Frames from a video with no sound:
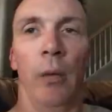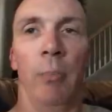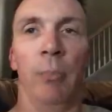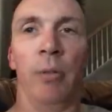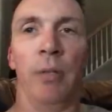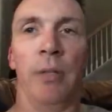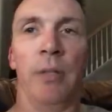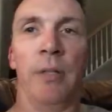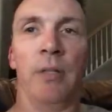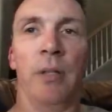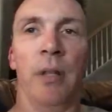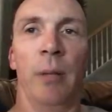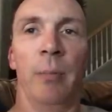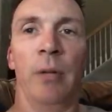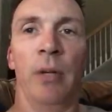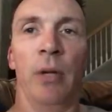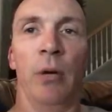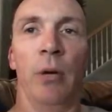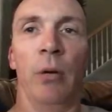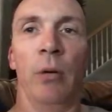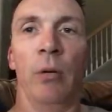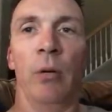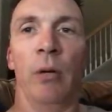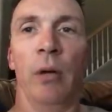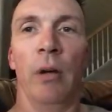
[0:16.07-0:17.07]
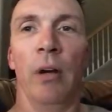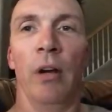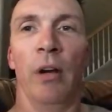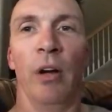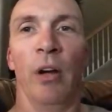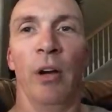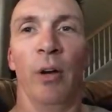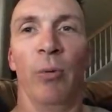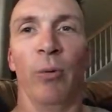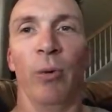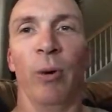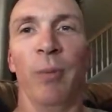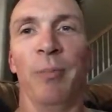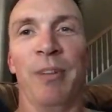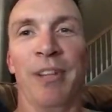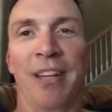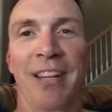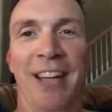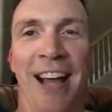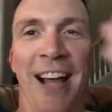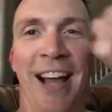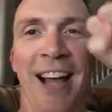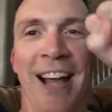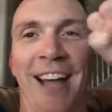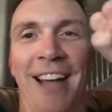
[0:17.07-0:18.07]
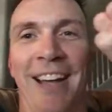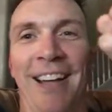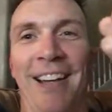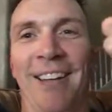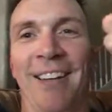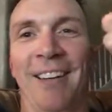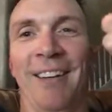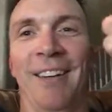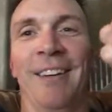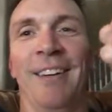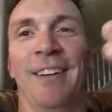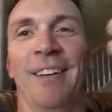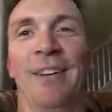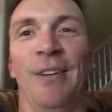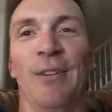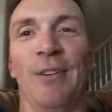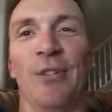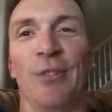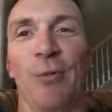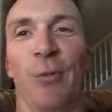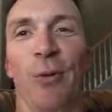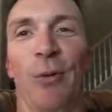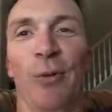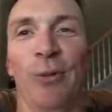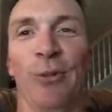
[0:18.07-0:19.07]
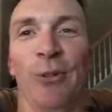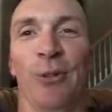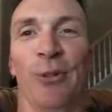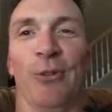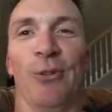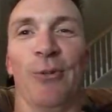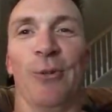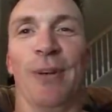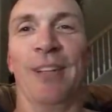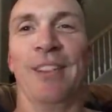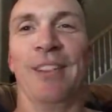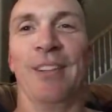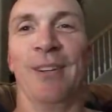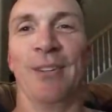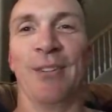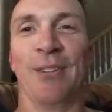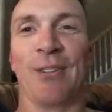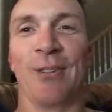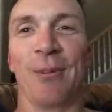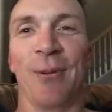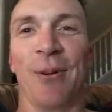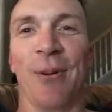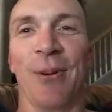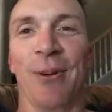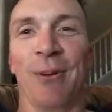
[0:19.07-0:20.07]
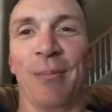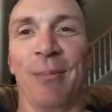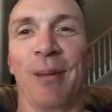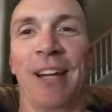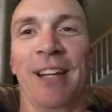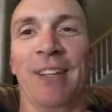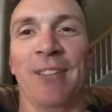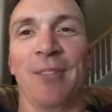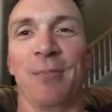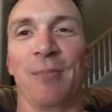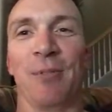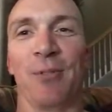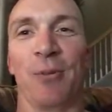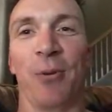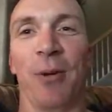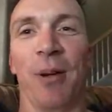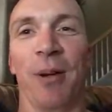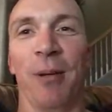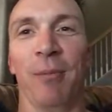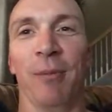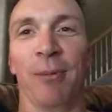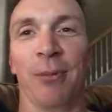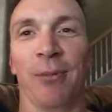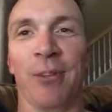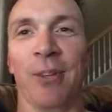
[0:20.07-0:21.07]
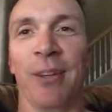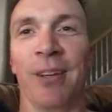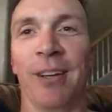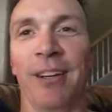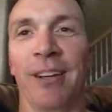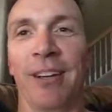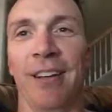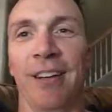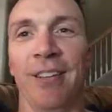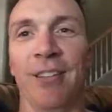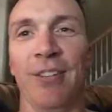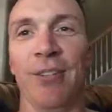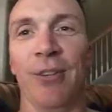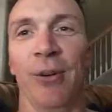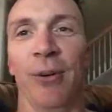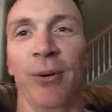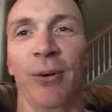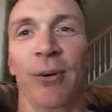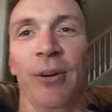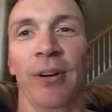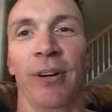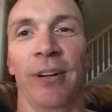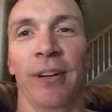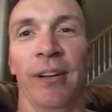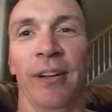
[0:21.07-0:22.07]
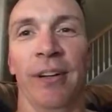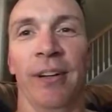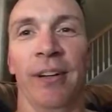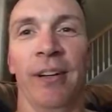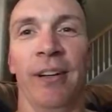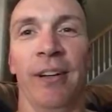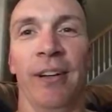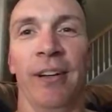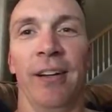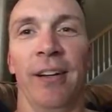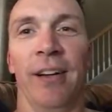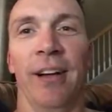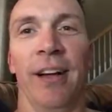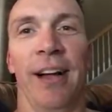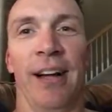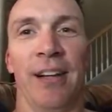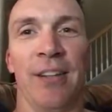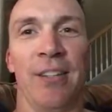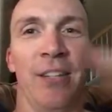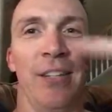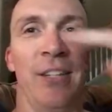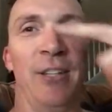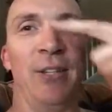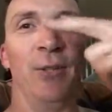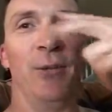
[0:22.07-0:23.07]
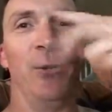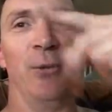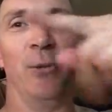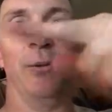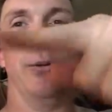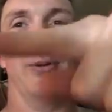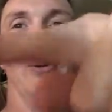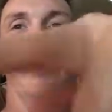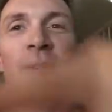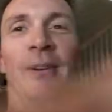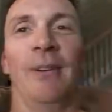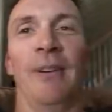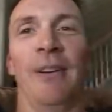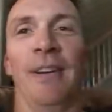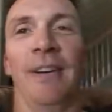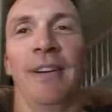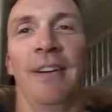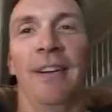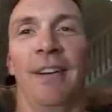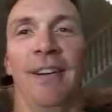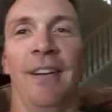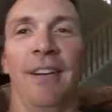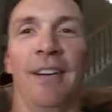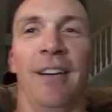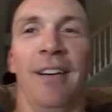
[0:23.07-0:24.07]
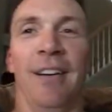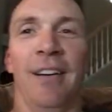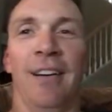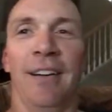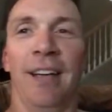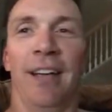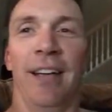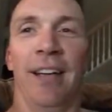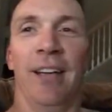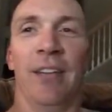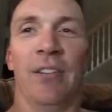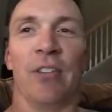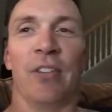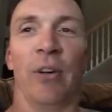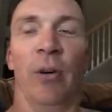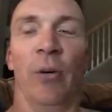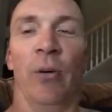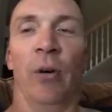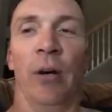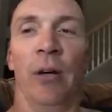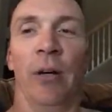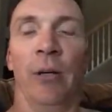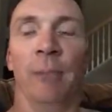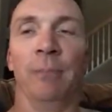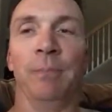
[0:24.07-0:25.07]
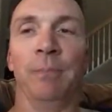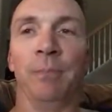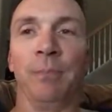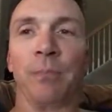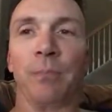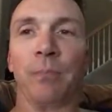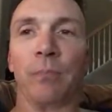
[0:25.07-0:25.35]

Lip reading: please let me know. We're up to 9 soldiers right there, strong man, subscribers. So I see you. Okay, so a